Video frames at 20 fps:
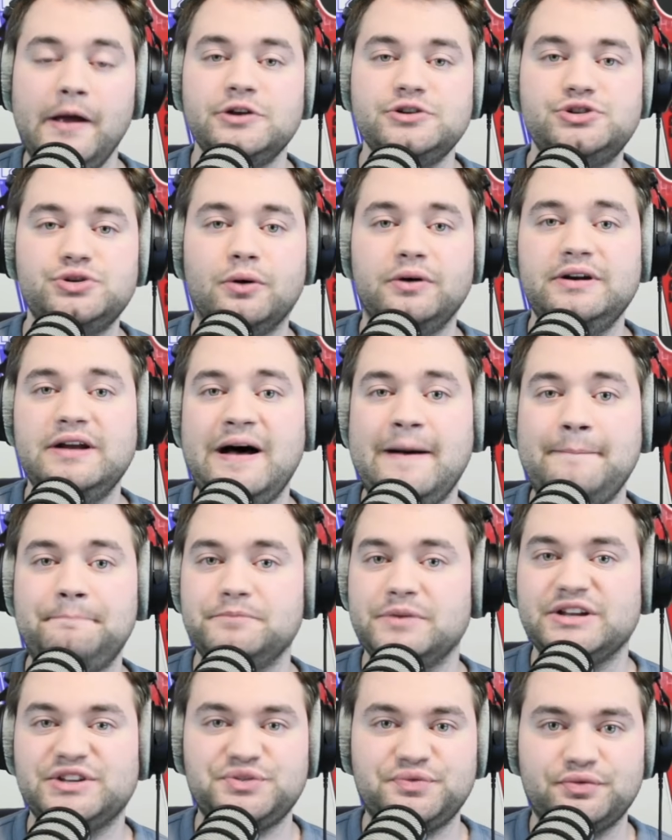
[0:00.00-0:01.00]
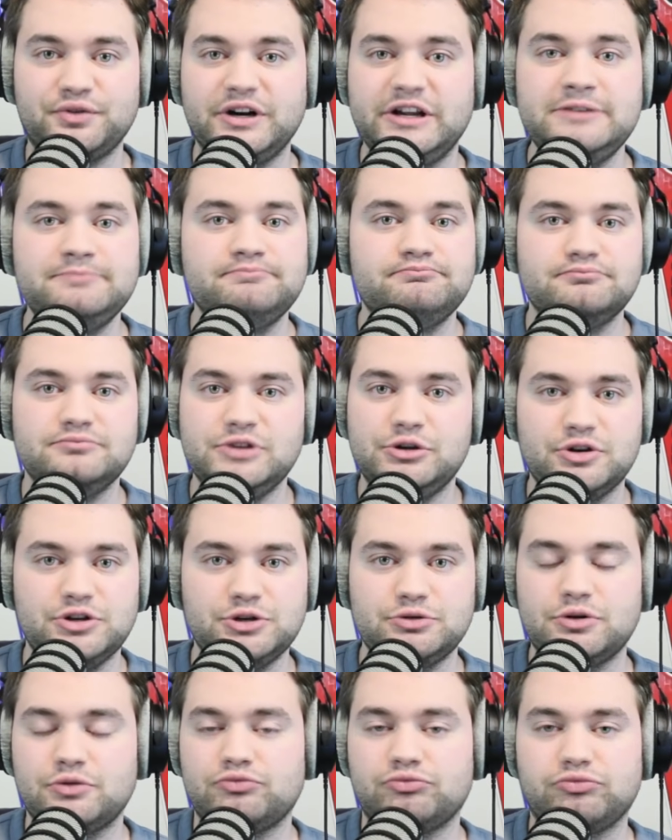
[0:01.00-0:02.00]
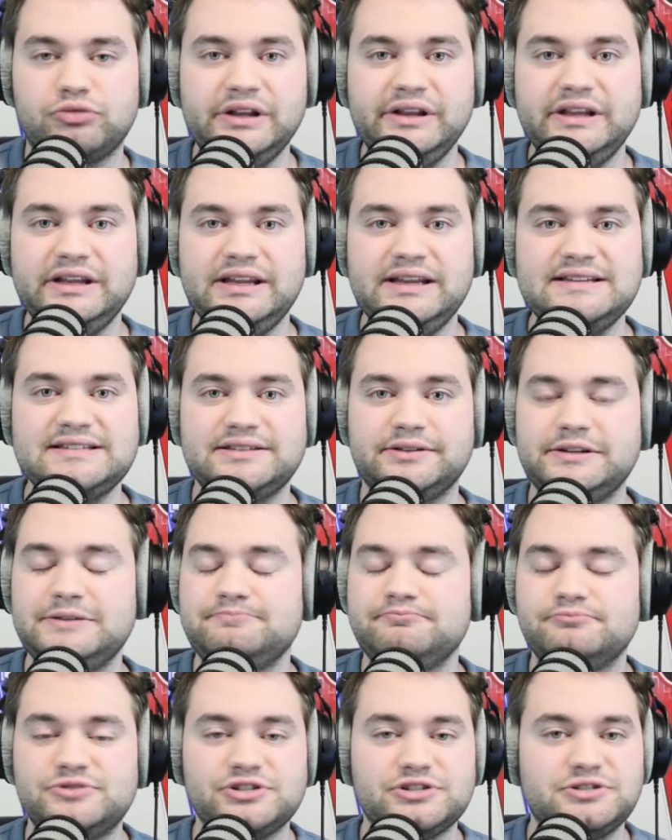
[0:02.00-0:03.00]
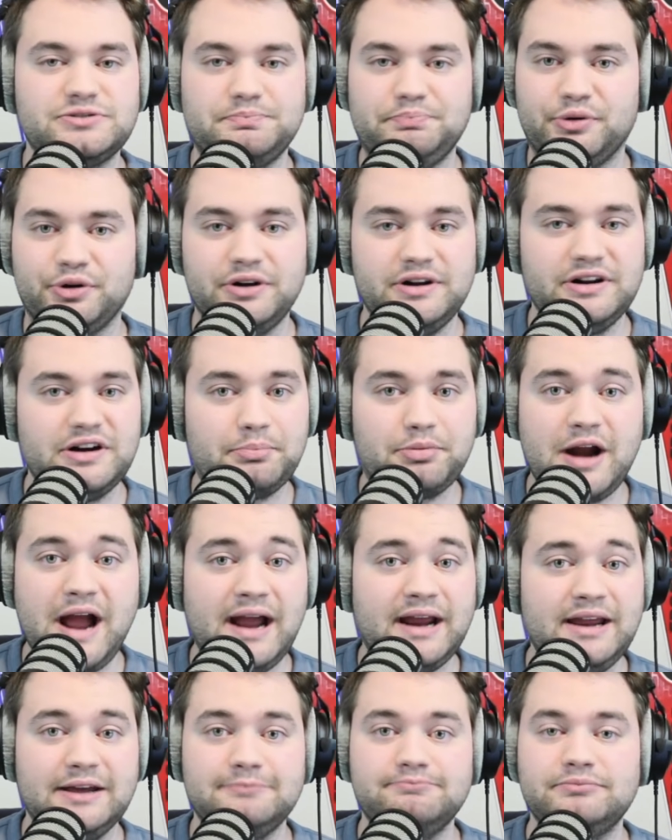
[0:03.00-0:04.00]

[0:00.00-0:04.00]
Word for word: Join up, it's free. You can do it really easily. Just put in a bracket.